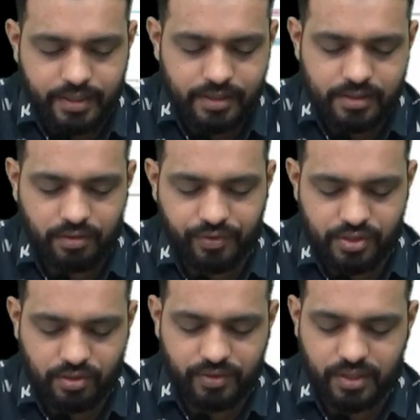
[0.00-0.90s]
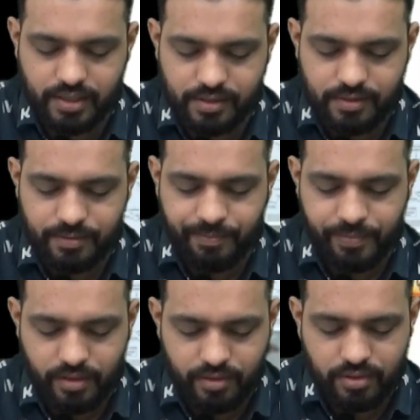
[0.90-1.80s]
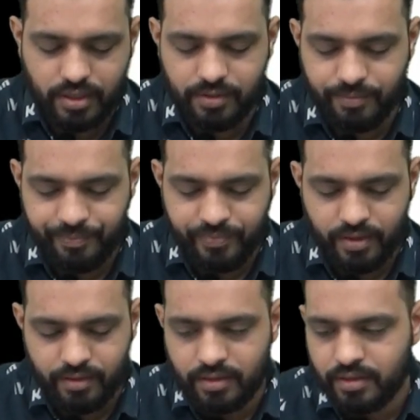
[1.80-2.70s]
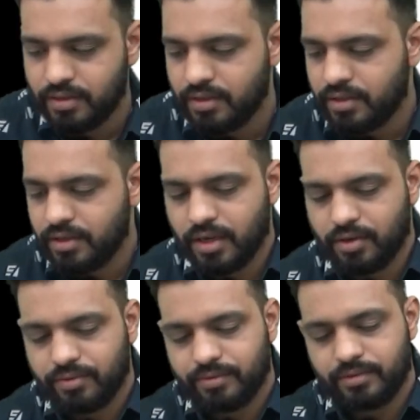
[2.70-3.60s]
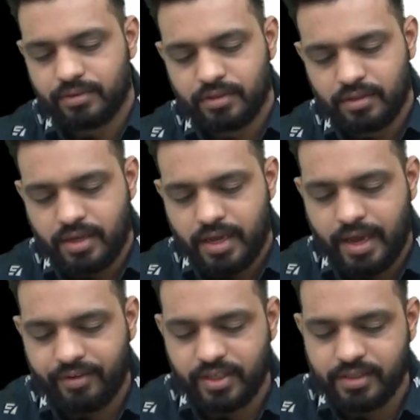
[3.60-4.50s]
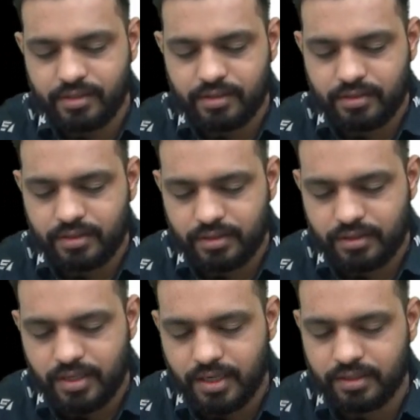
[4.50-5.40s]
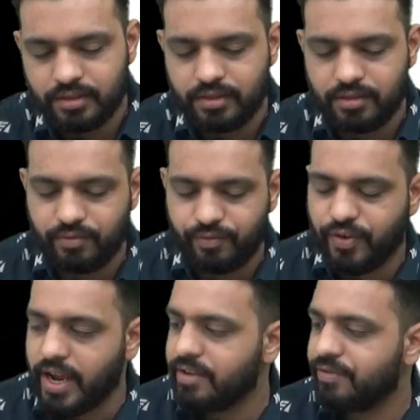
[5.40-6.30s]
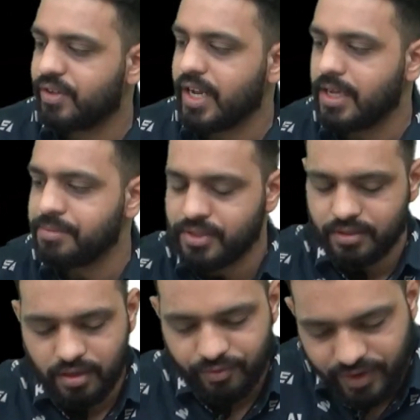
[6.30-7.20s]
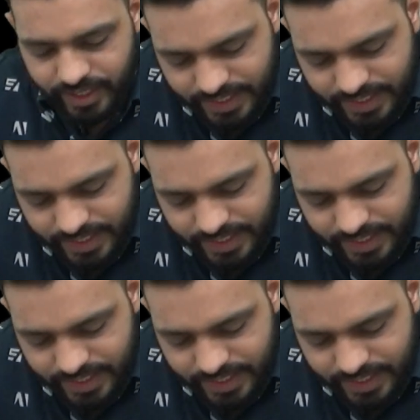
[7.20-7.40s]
surface of the lens. Okay. Now, having done 5 types, a very